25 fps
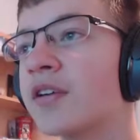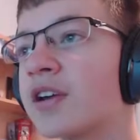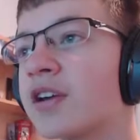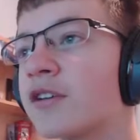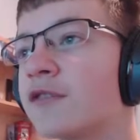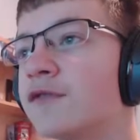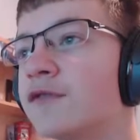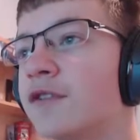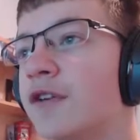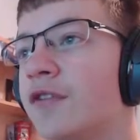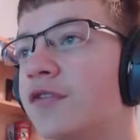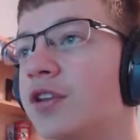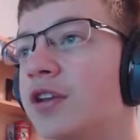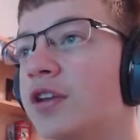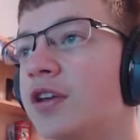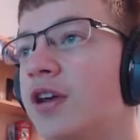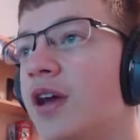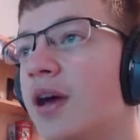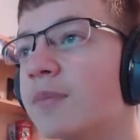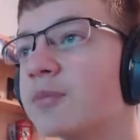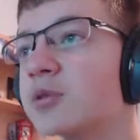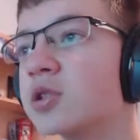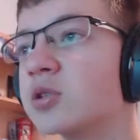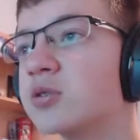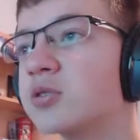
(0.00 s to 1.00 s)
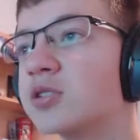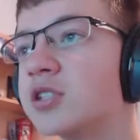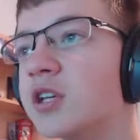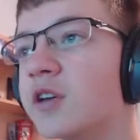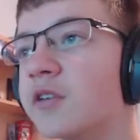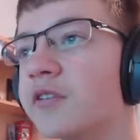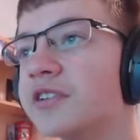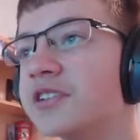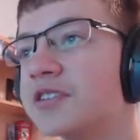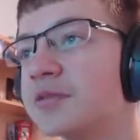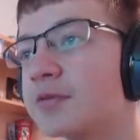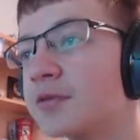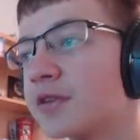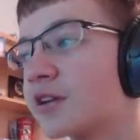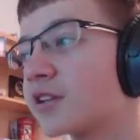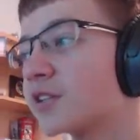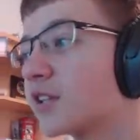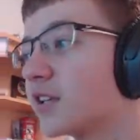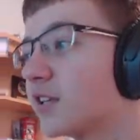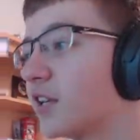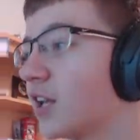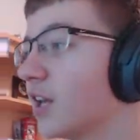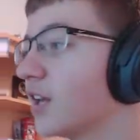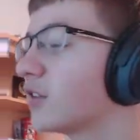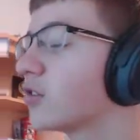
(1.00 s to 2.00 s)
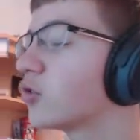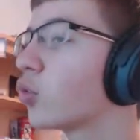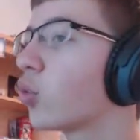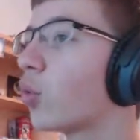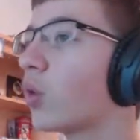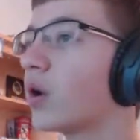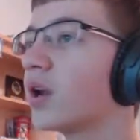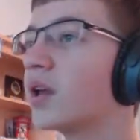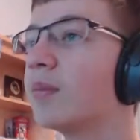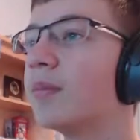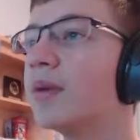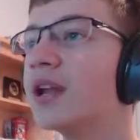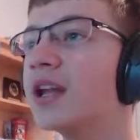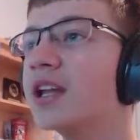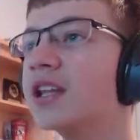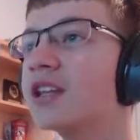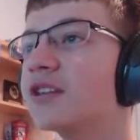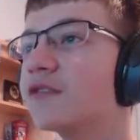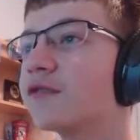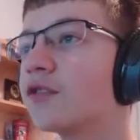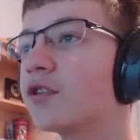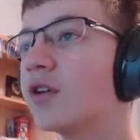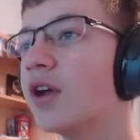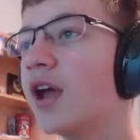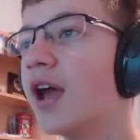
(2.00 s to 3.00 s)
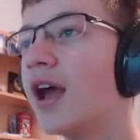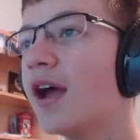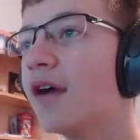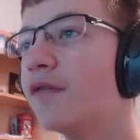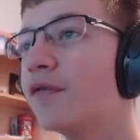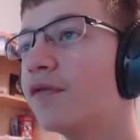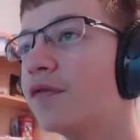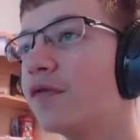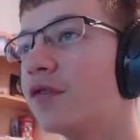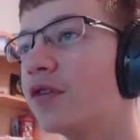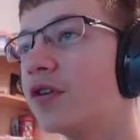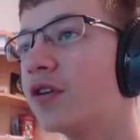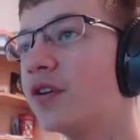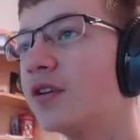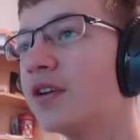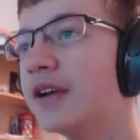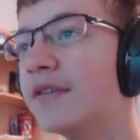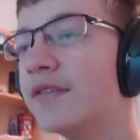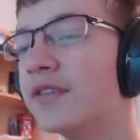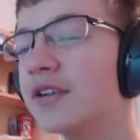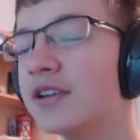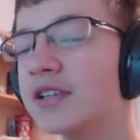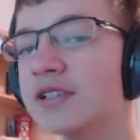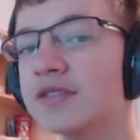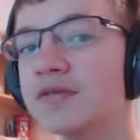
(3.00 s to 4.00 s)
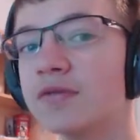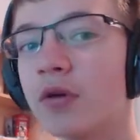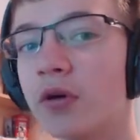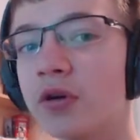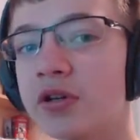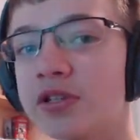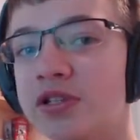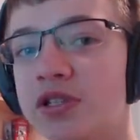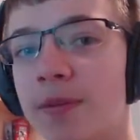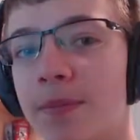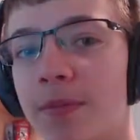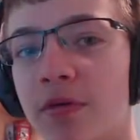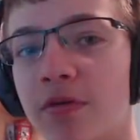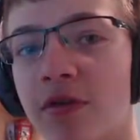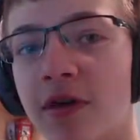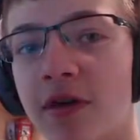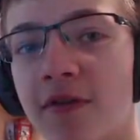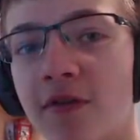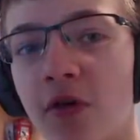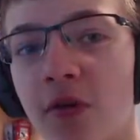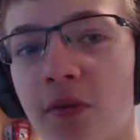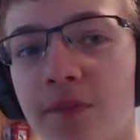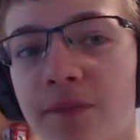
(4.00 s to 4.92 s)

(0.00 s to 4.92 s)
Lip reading: a 50 episode series, because I take 20 minutes for even a really simple level.